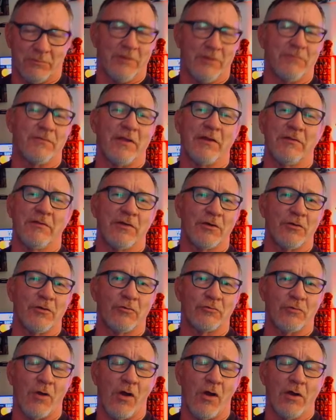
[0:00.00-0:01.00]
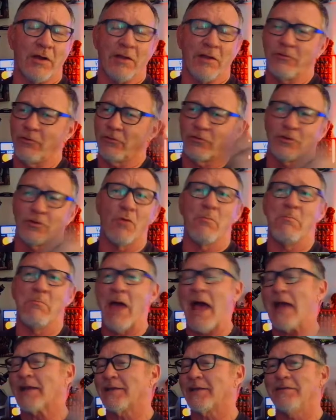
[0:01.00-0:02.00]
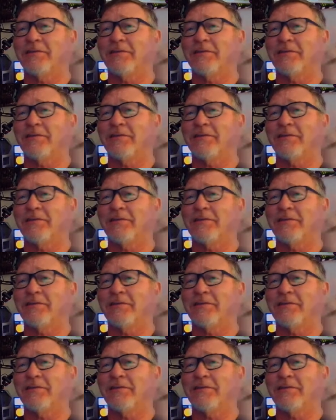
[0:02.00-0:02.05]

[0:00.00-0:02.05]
If anything goes wrong, I'll just go back